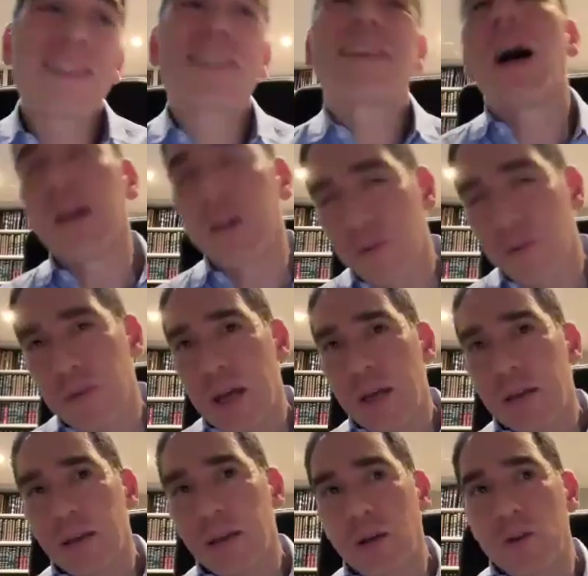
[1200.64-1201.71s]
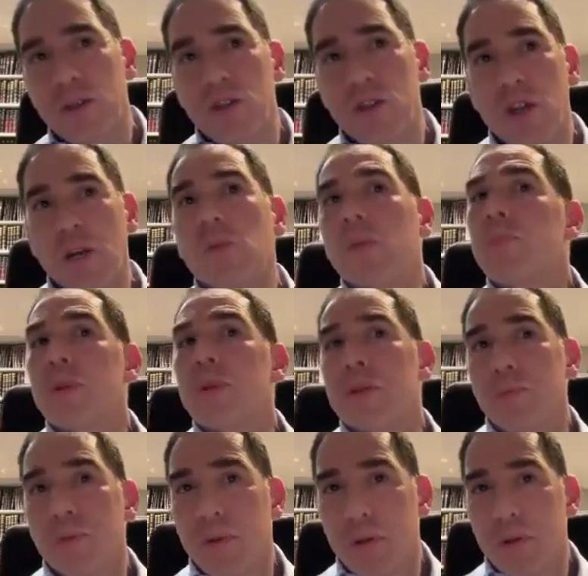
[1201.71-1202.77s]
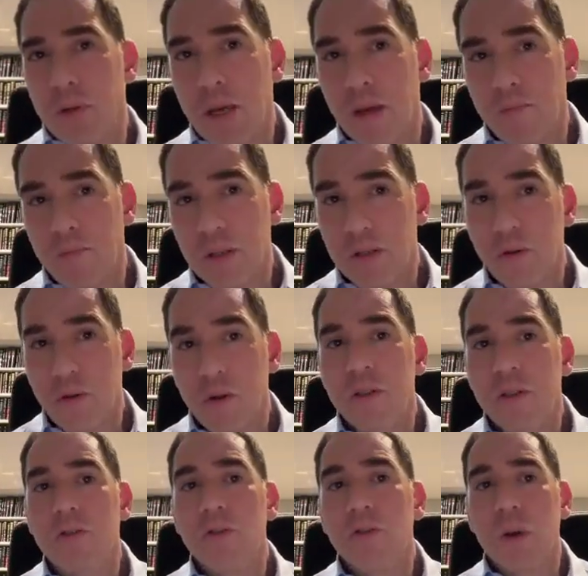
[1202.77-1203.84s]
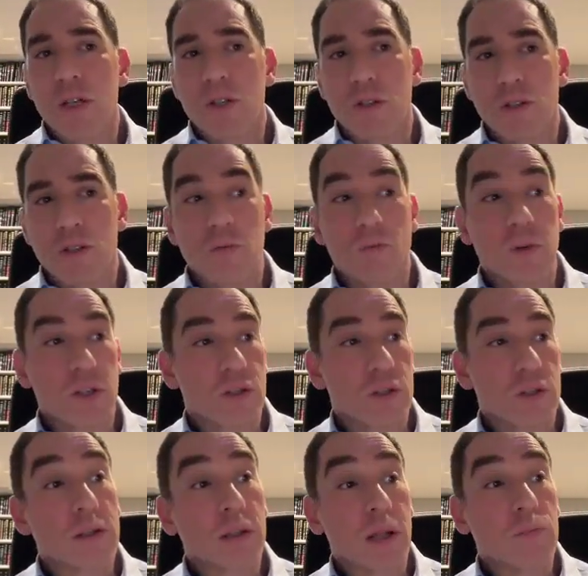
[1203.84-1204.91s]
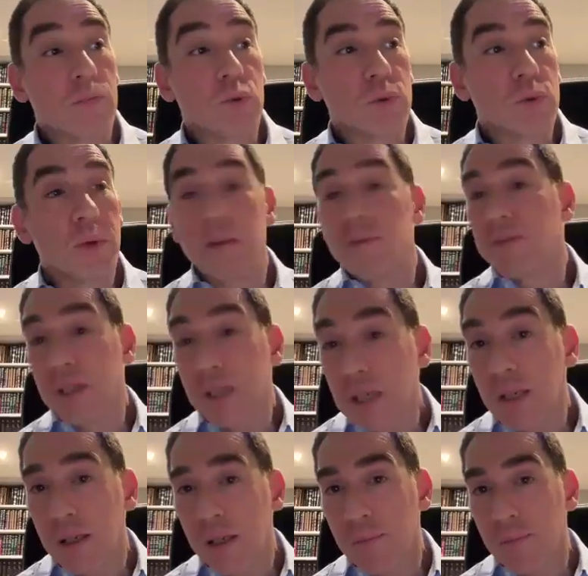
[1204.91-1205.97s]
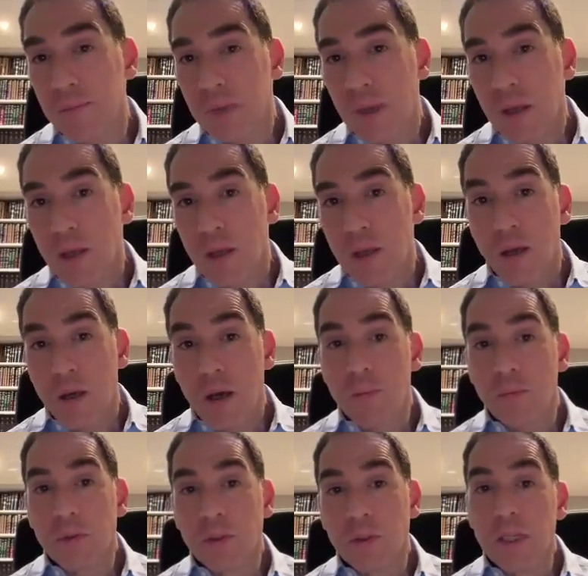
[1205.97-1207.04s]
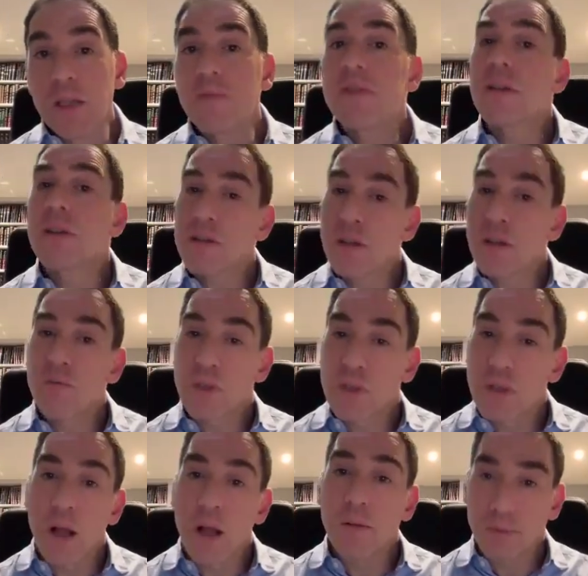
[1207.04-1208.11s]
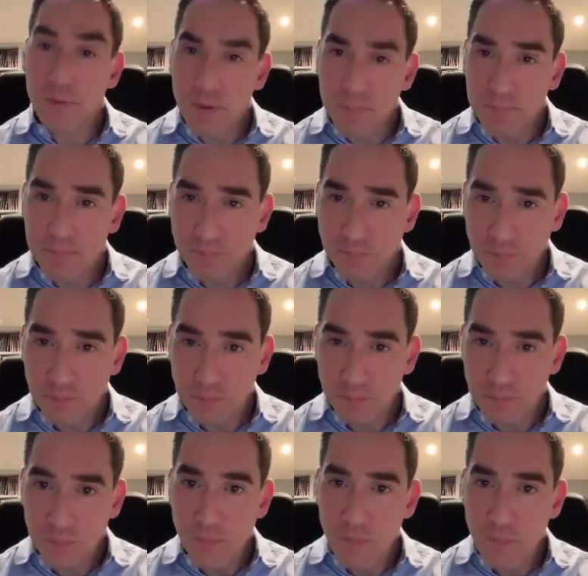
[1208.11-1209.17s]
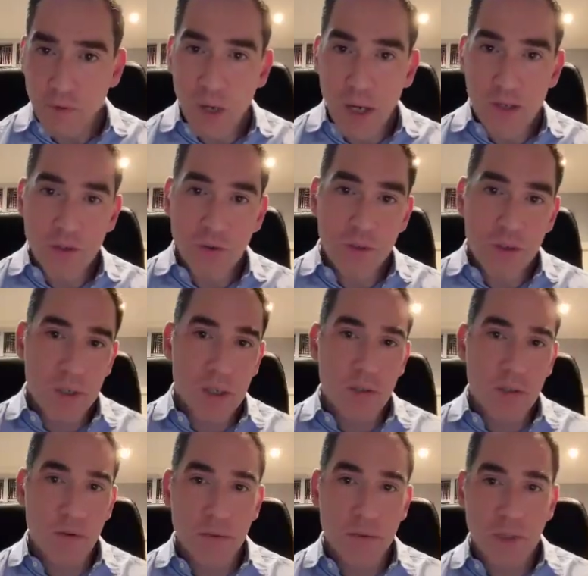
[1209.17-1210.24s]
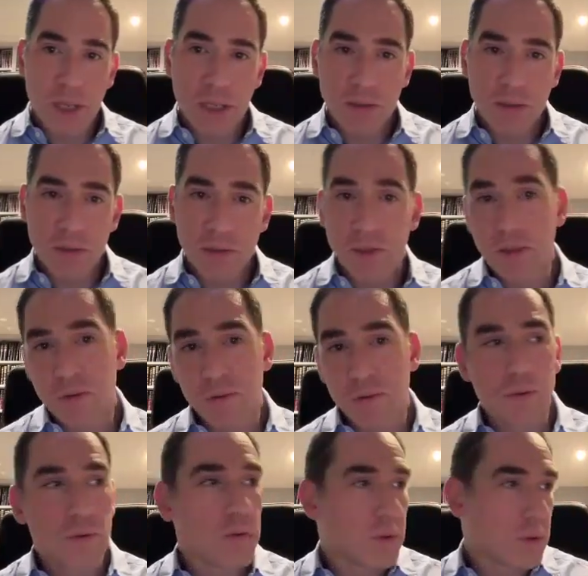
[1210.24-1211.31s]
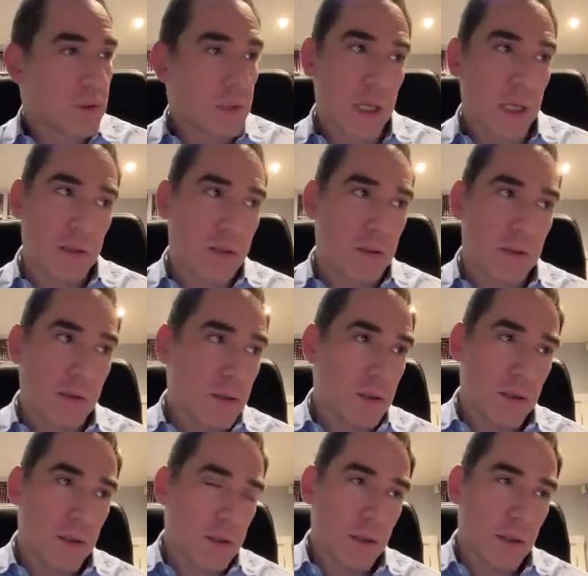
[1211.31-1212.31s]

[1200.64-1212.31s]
aside from that, there is a general principle that we have because there are situations in which the Talmud Bavli leaves things unresolved. Right, so either it will end in tiku or it'll end in